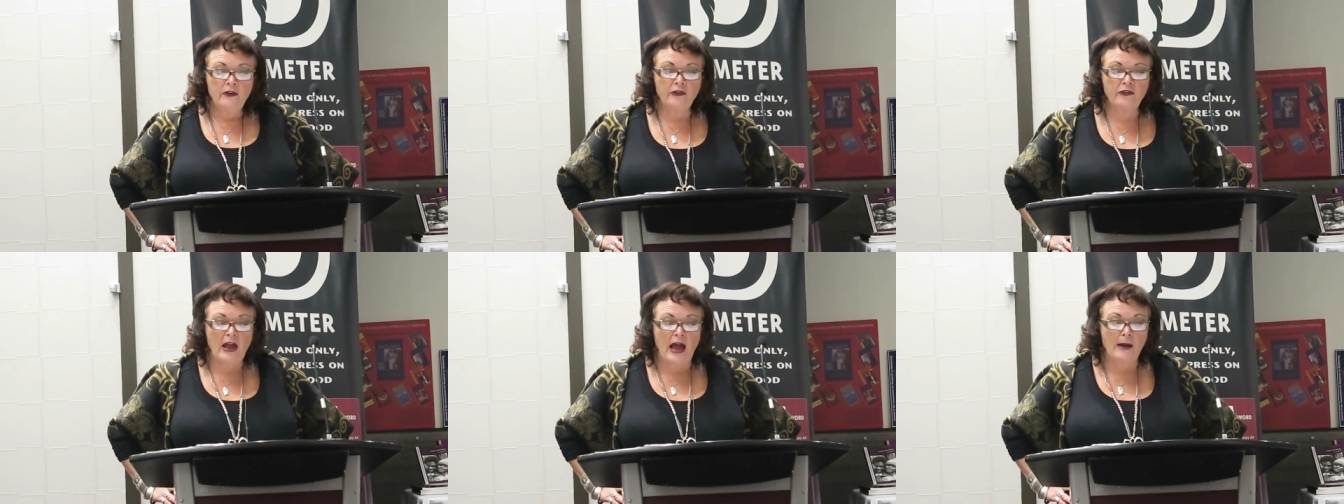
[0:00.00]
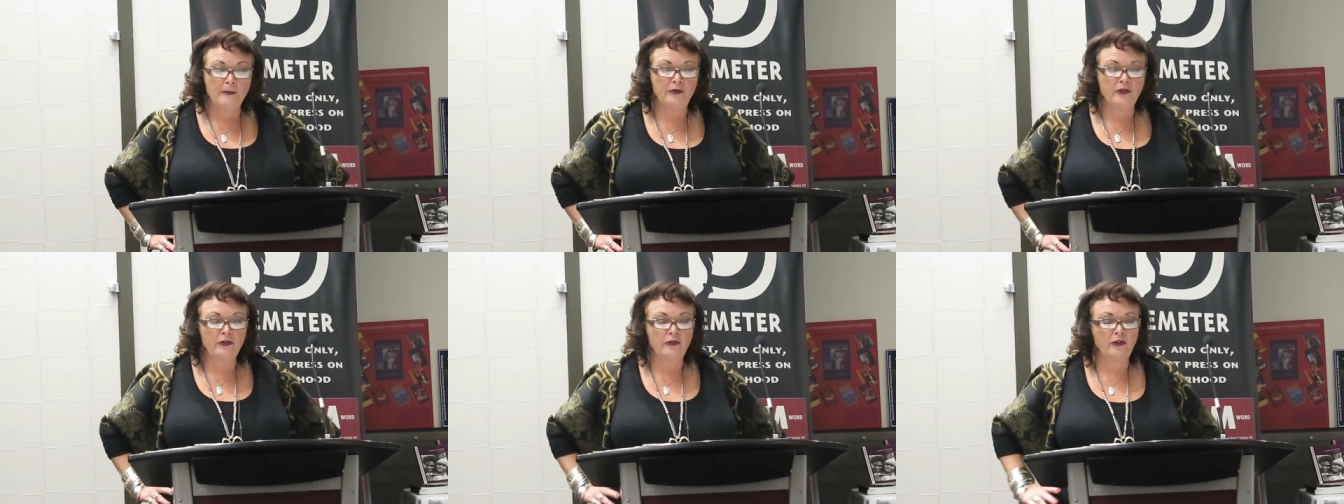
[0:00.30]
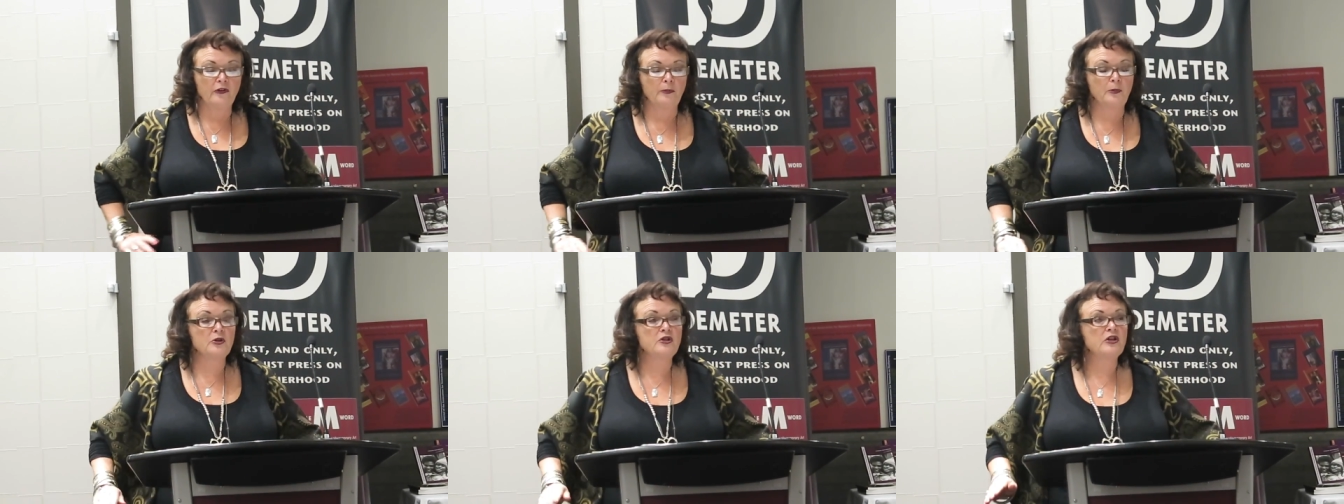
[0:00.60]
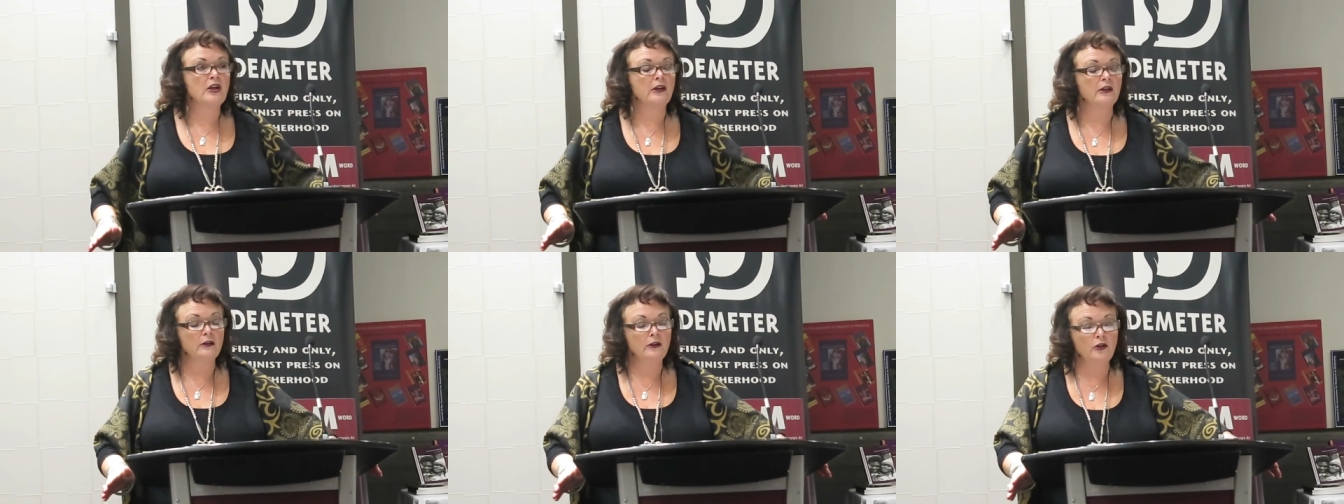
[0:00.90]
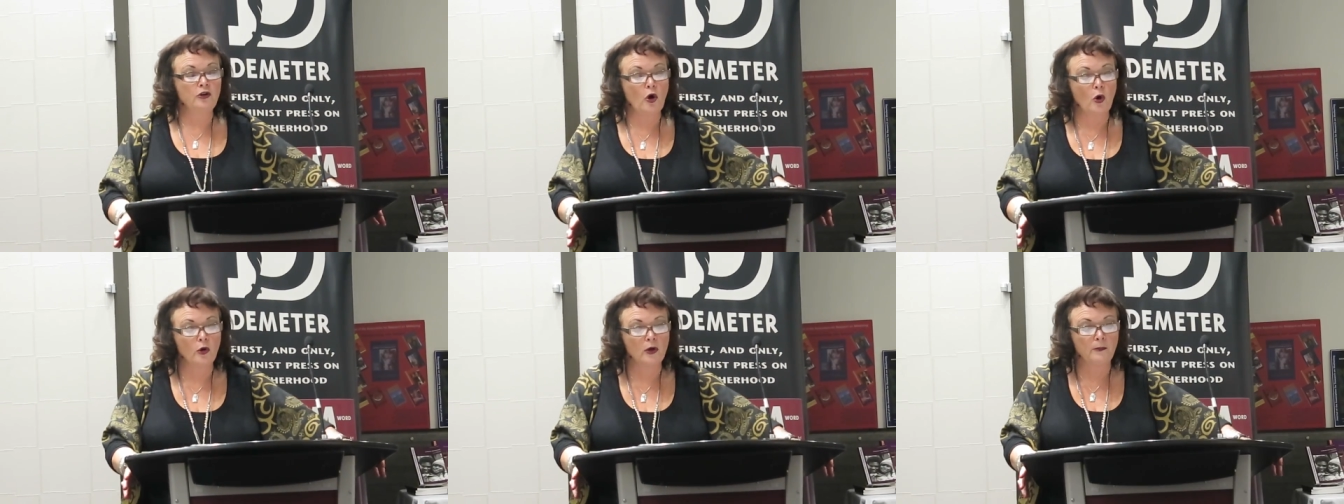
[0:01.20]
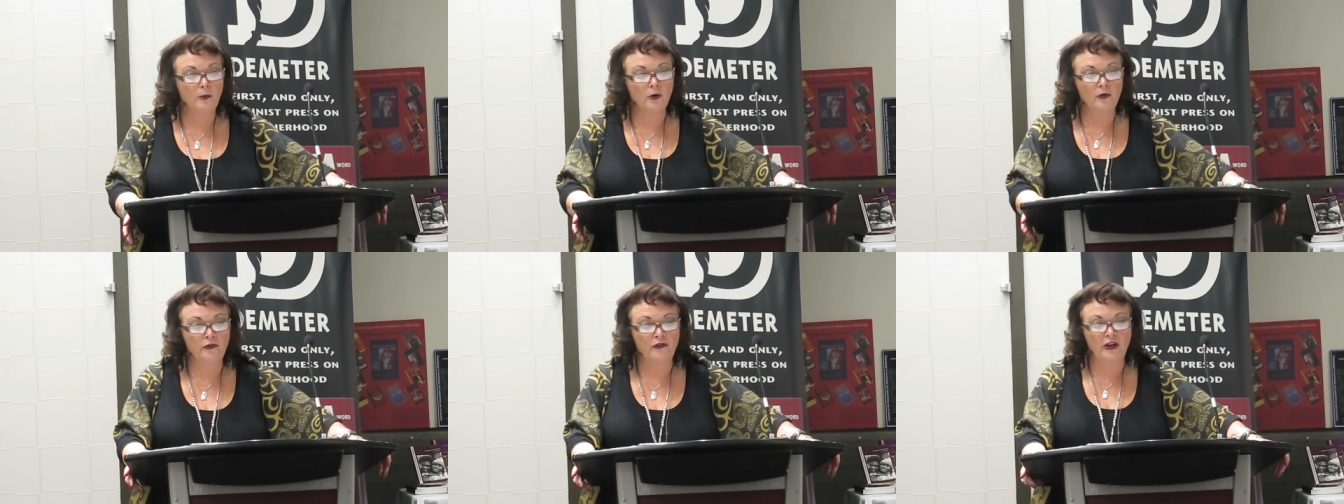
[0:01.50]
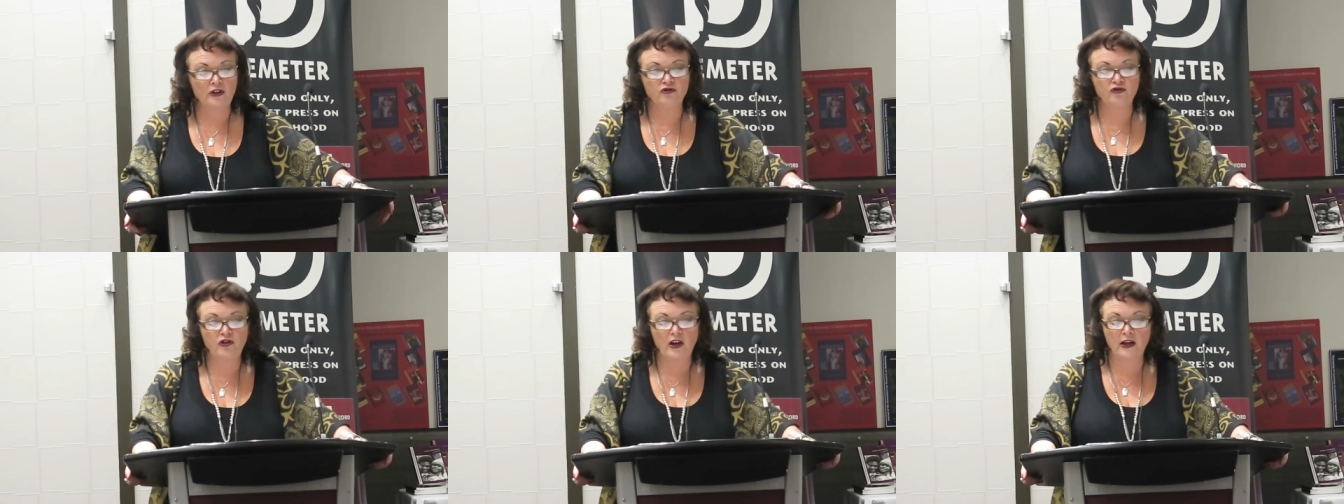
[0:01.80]
This absence is particularly notable in
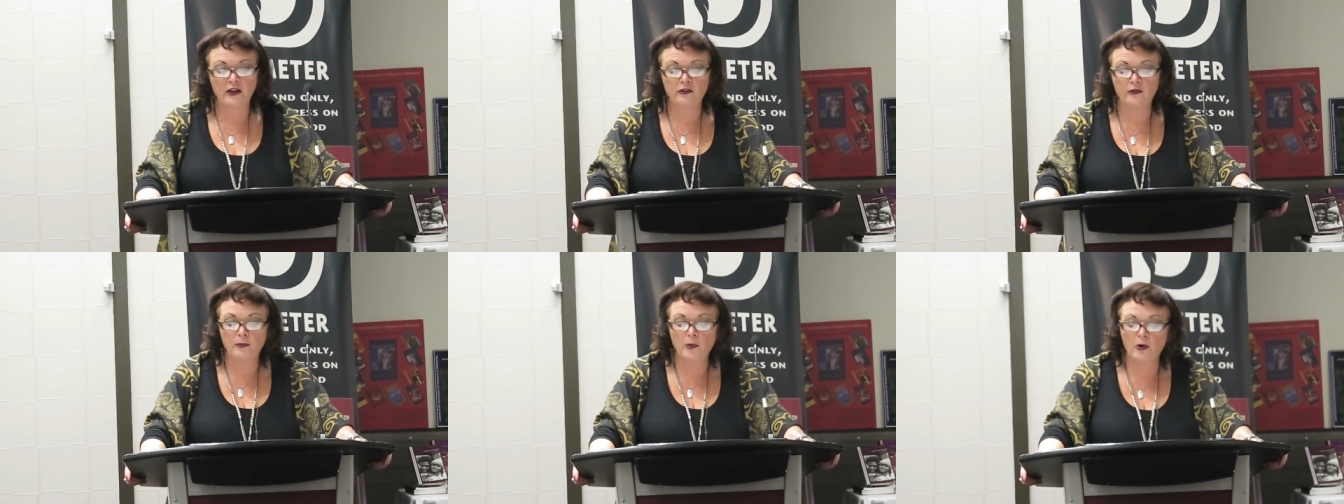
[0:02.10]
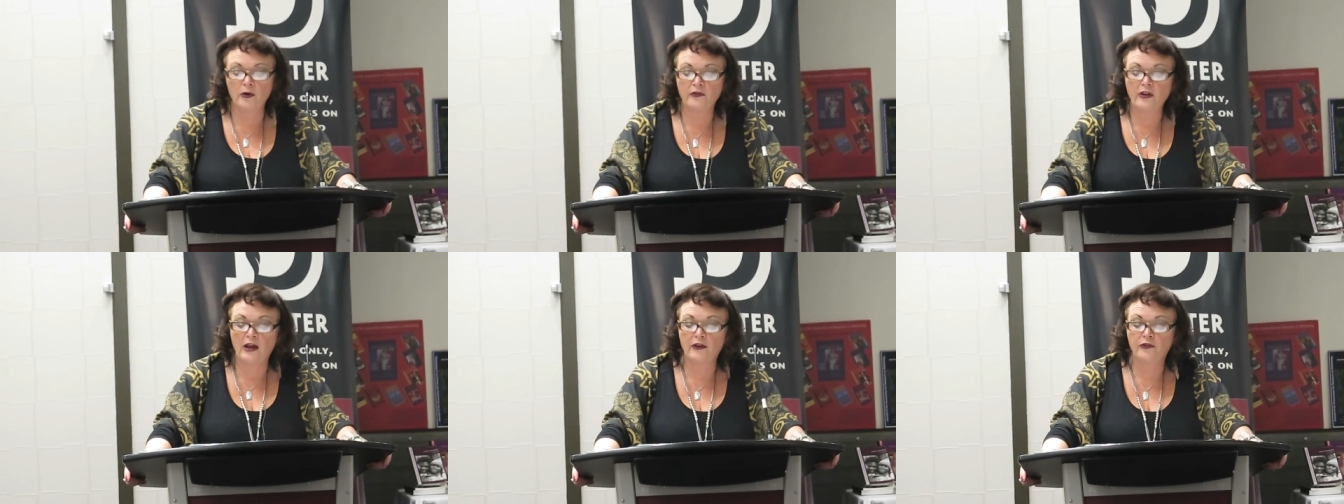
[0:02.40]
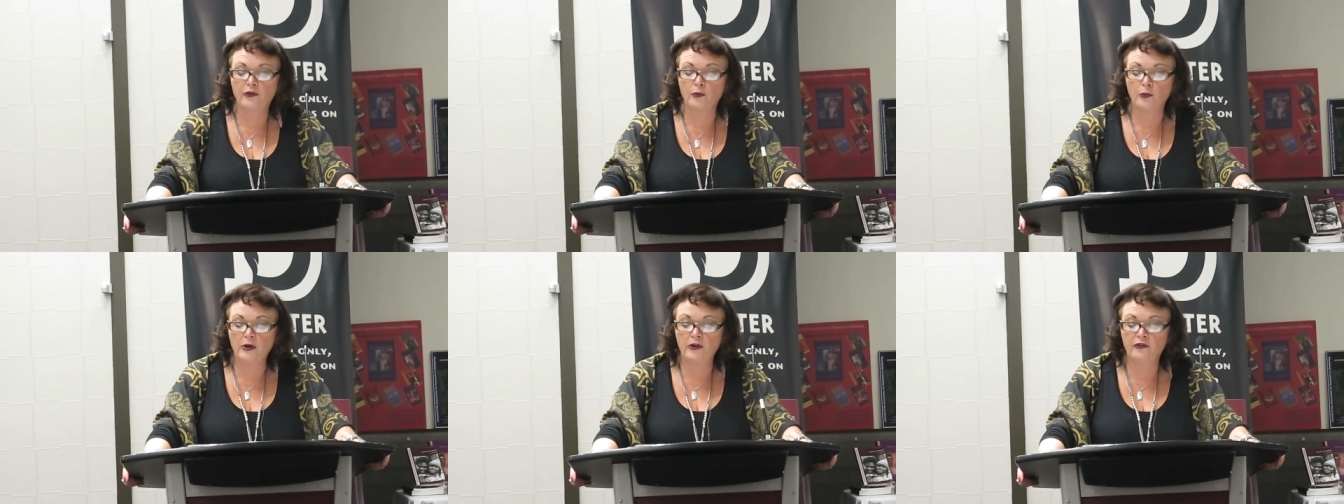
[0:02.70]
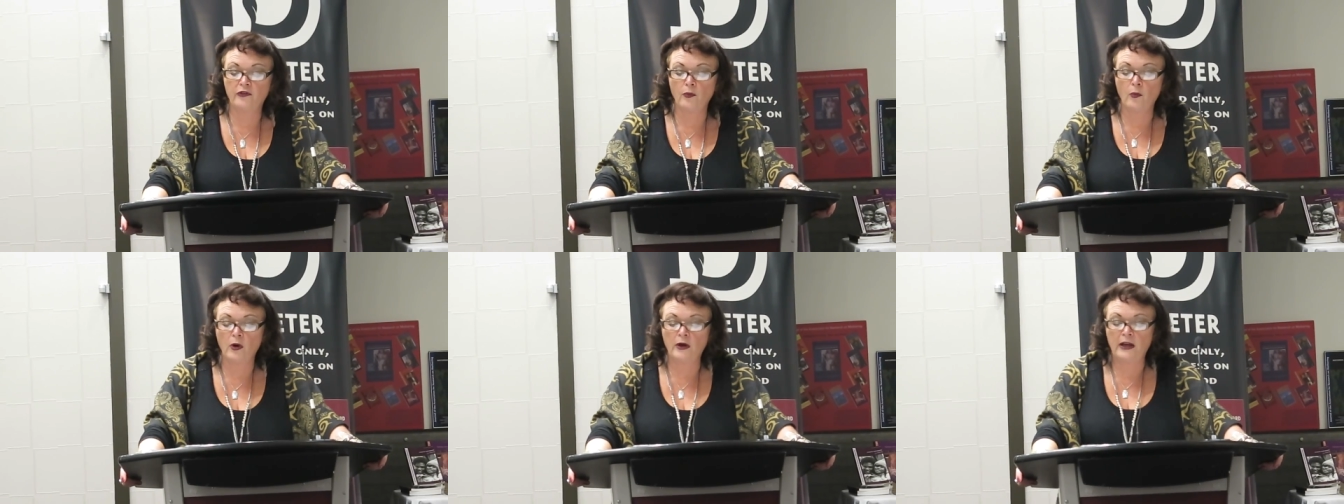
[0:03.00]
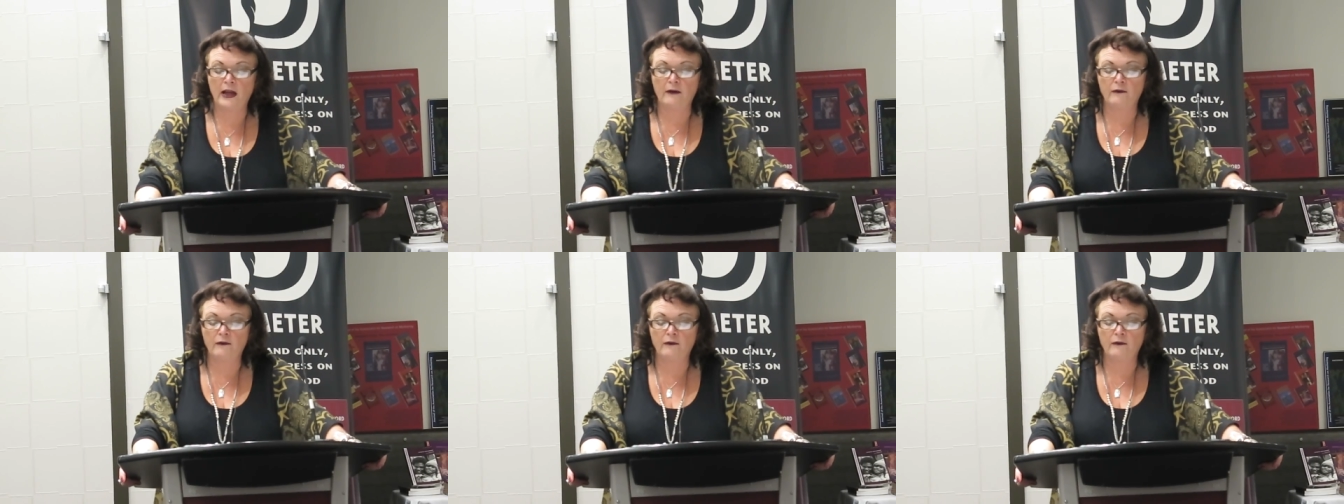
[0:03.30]
such textbooks as the recent one,